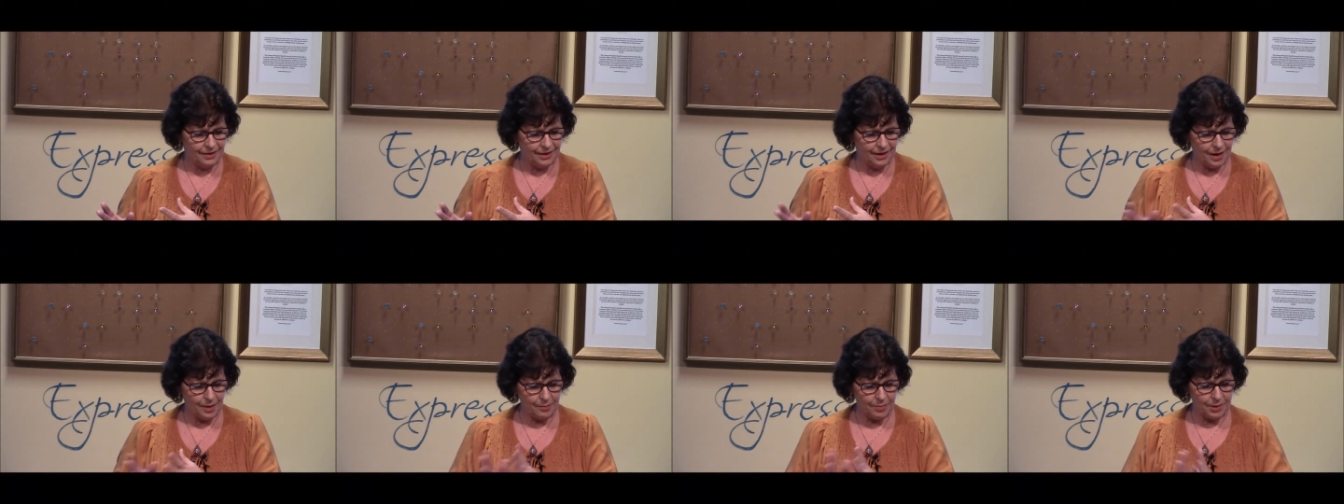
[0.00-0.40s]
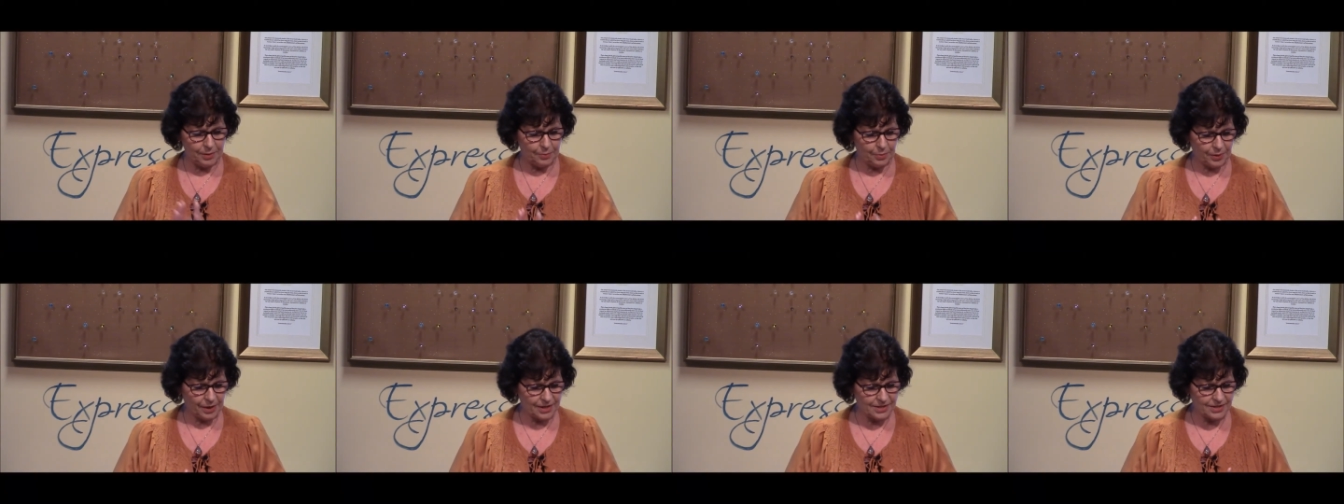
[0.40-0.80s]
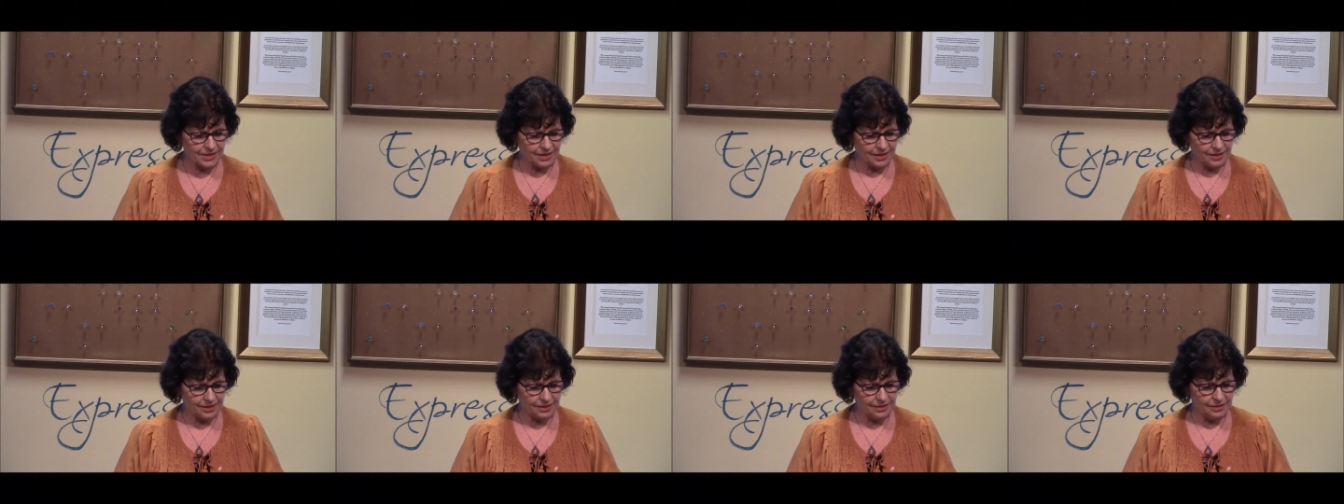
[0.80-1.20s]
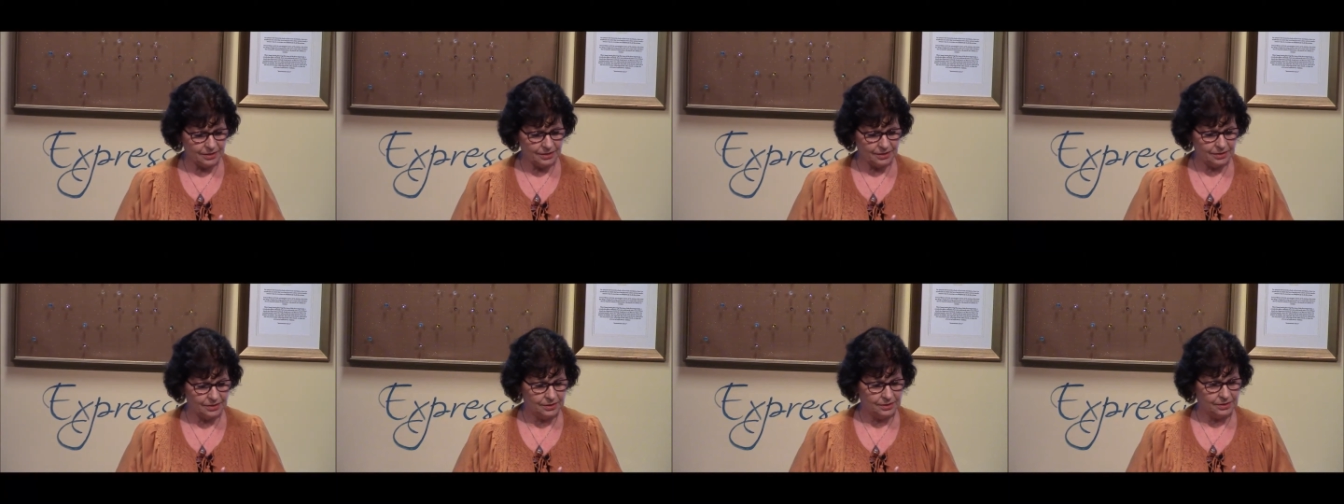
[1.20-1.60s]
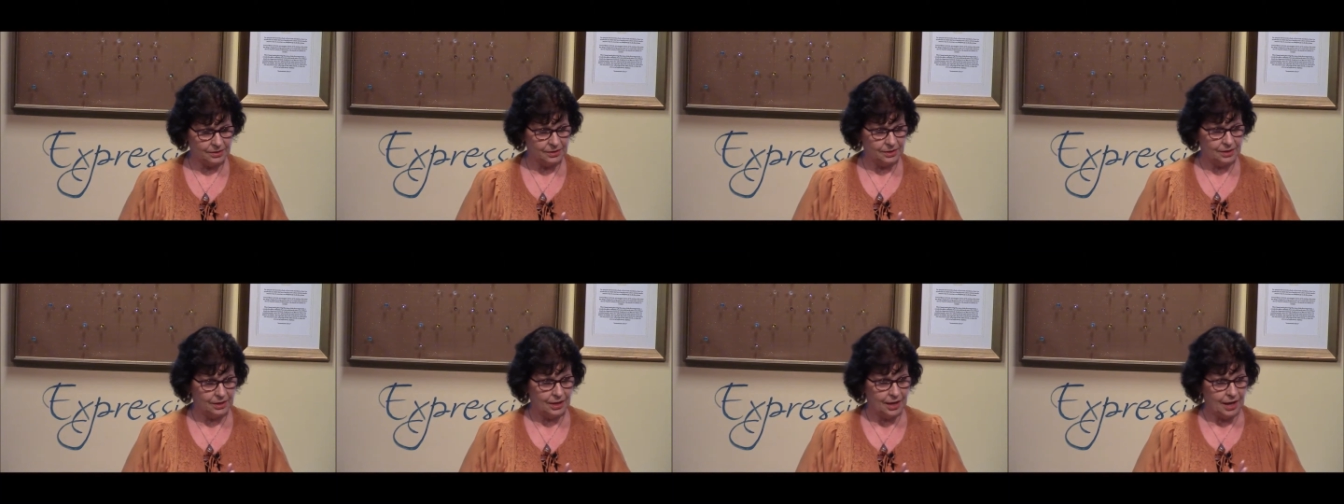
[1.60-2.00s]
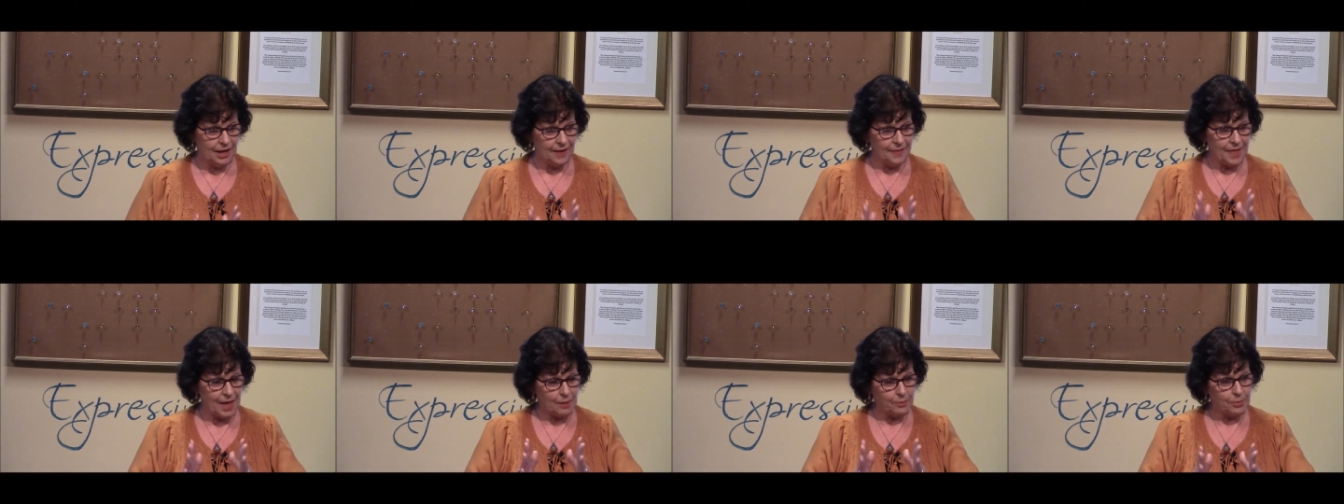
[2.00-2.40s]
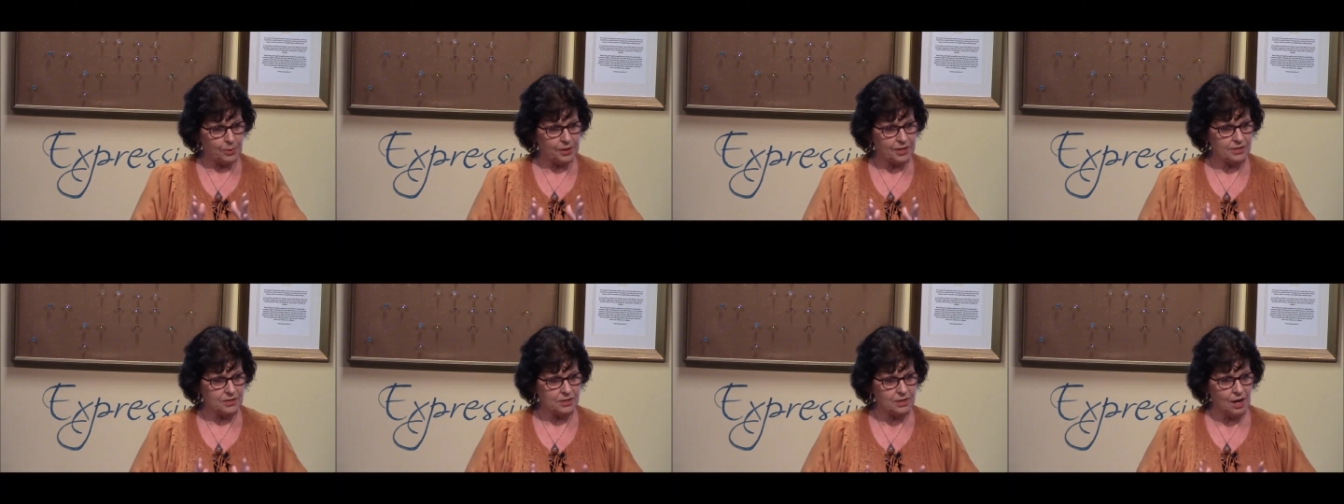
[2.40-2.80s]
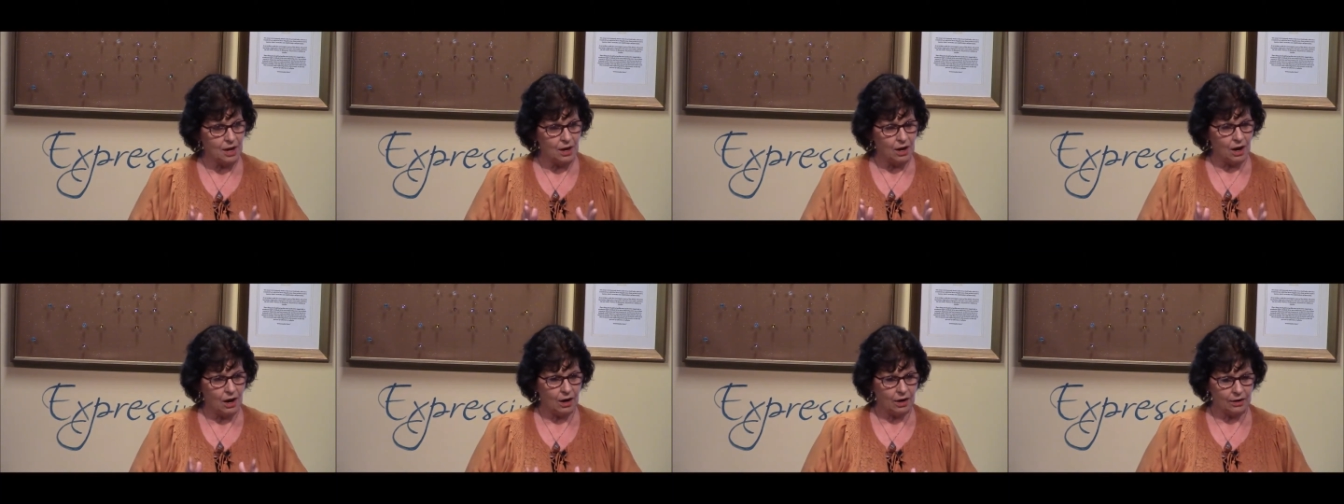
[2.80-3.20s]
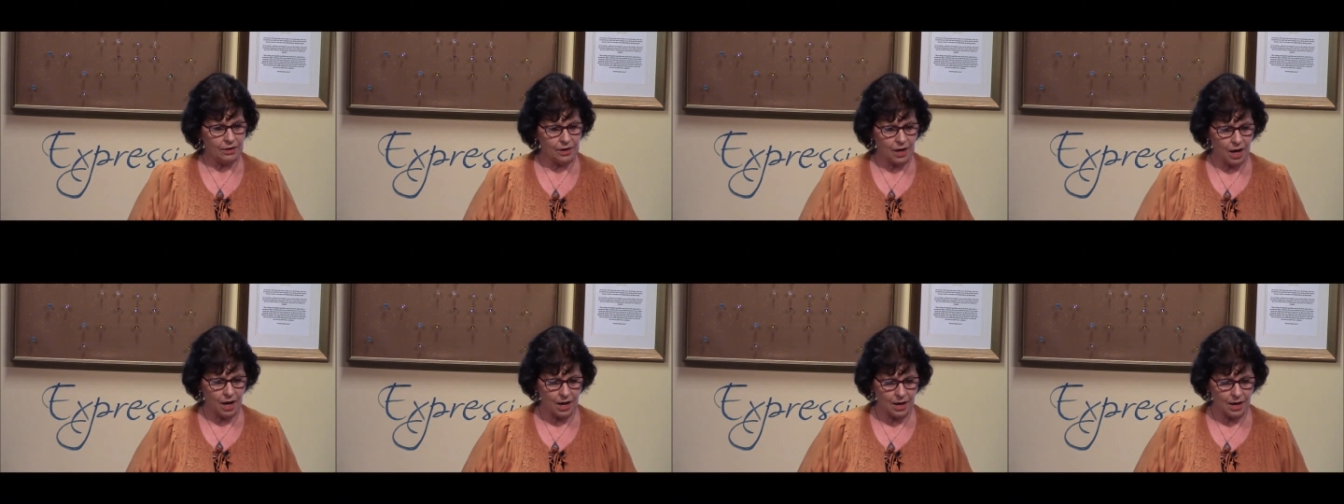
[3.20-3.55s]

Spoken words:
and be present. And that brings our